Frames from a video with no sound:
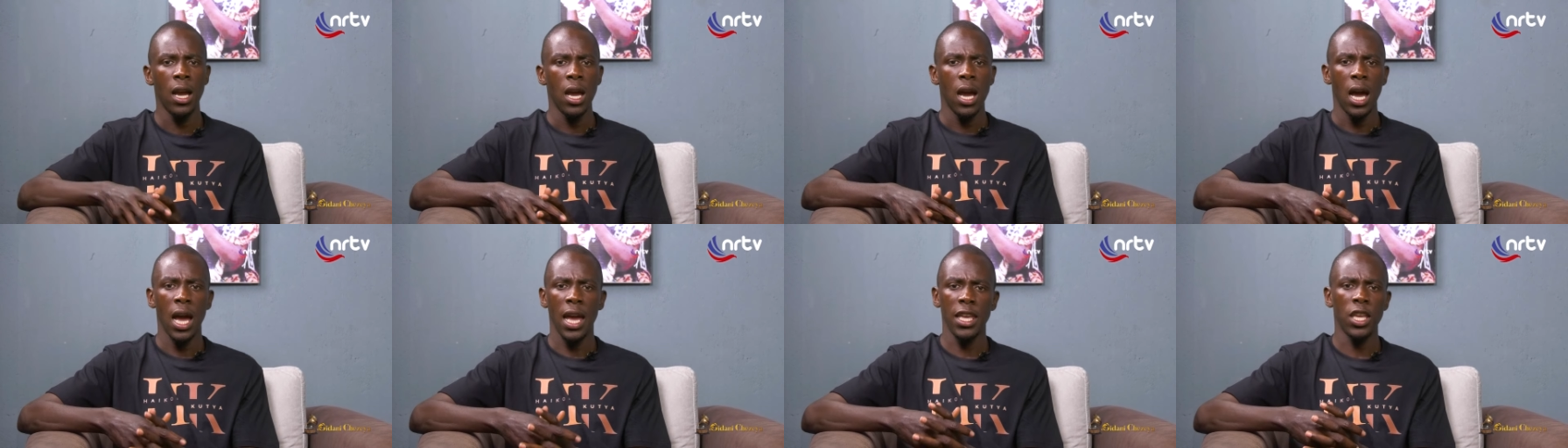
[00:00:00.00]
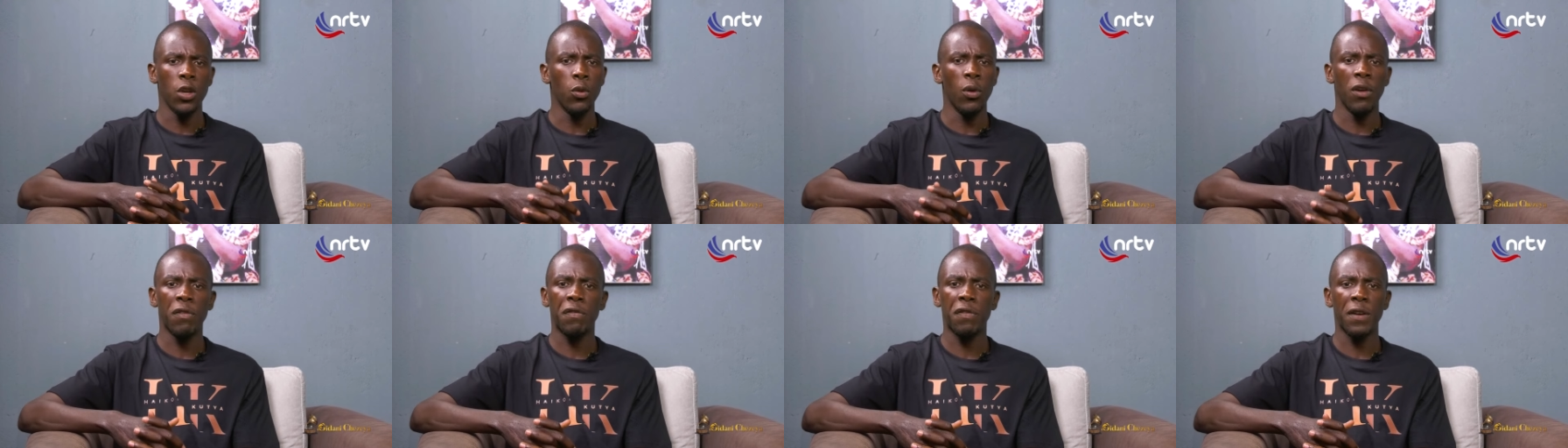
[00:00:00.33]
uh,
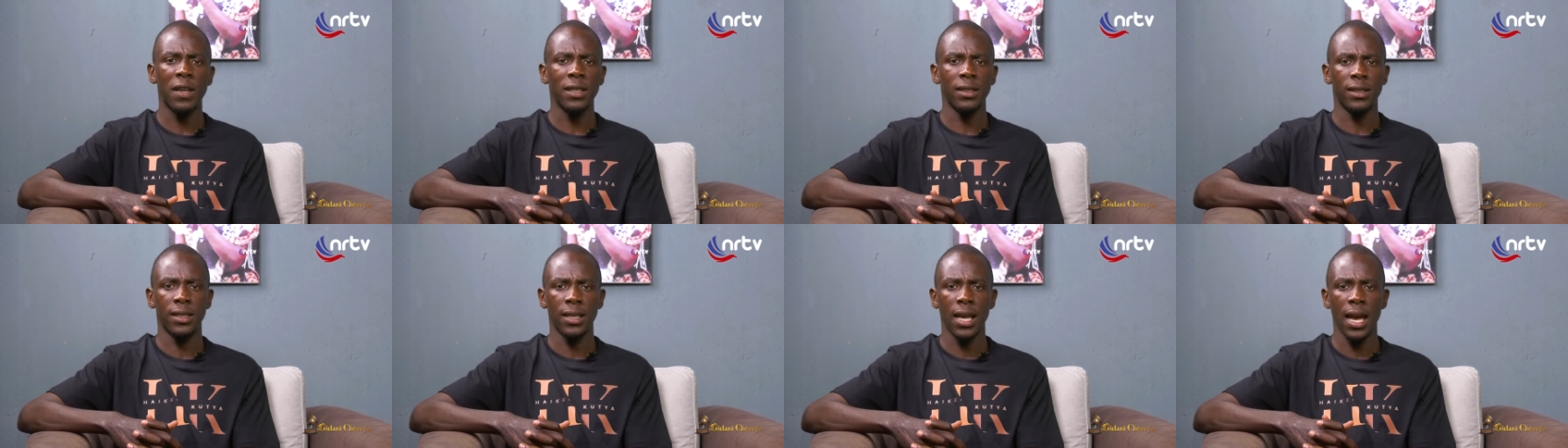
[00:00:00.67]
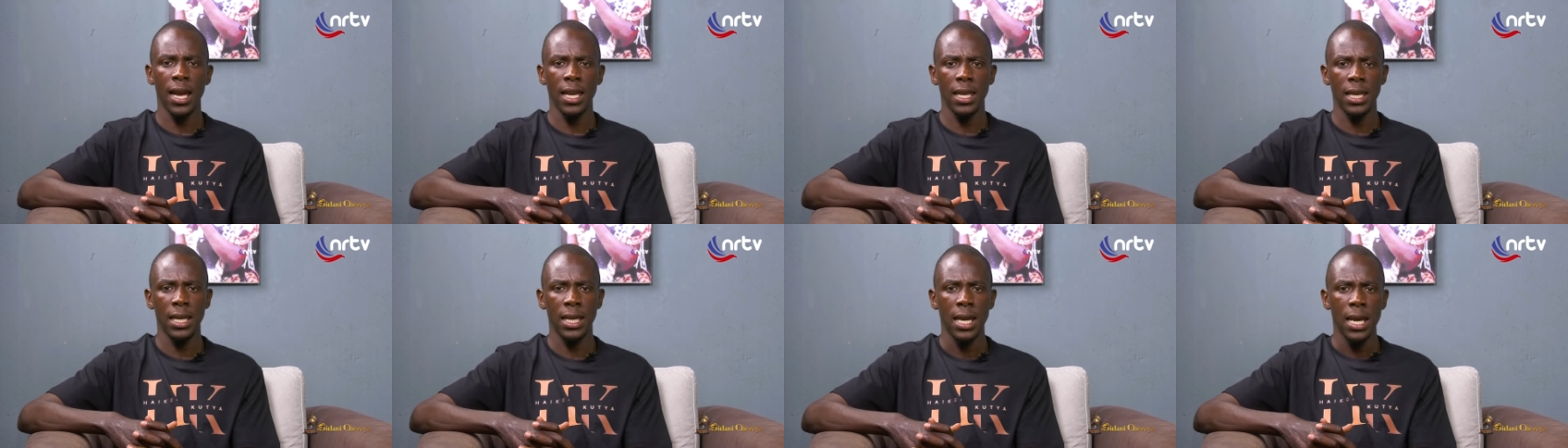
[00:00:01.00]

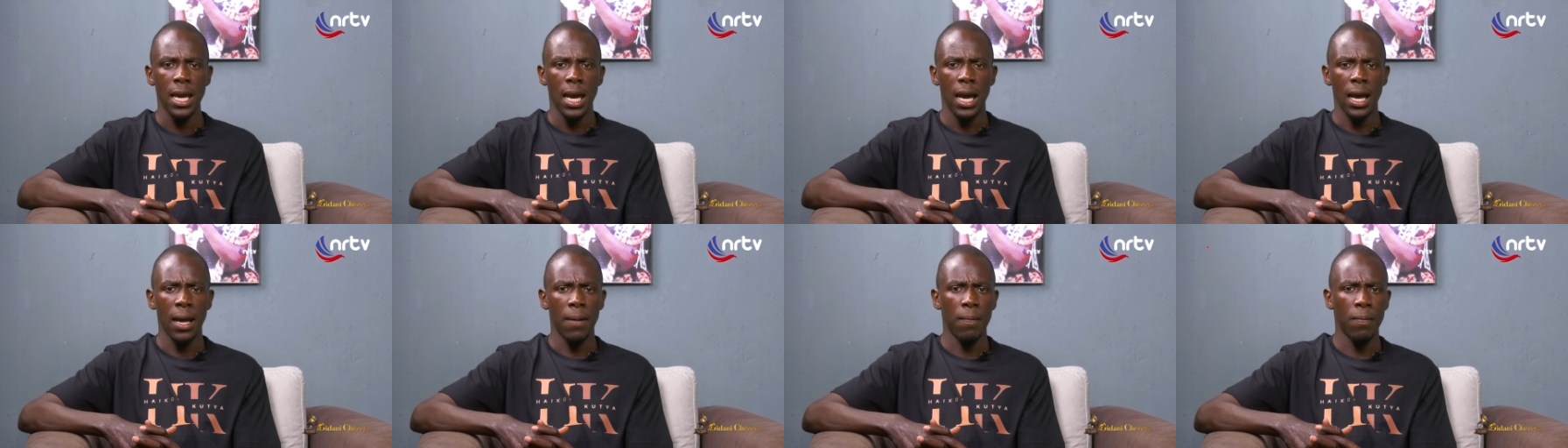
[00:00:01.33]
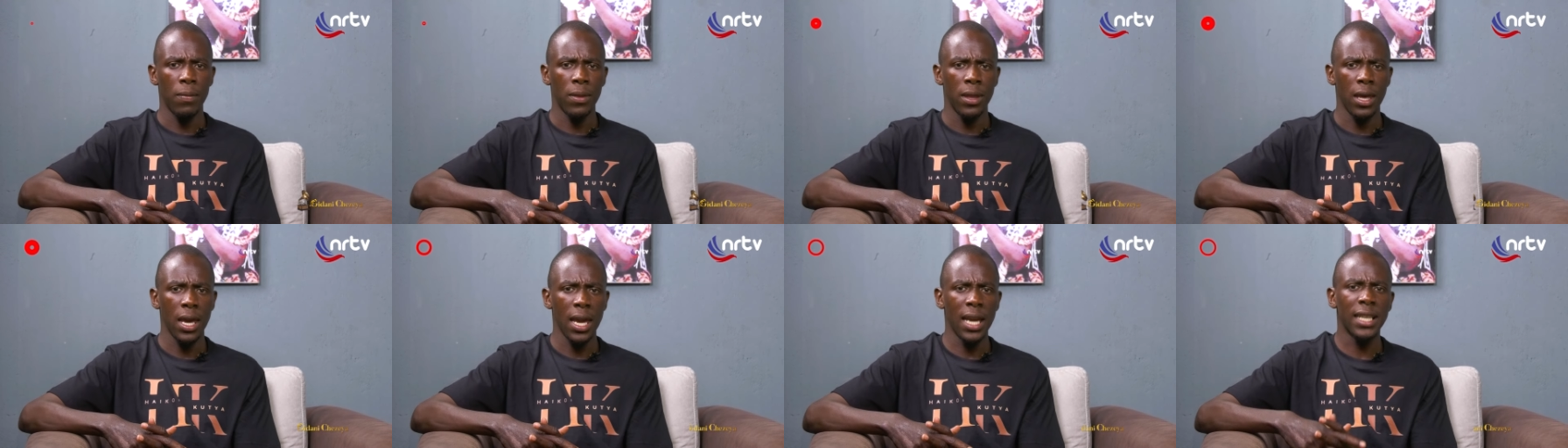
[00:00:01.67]
Iwefadzai um,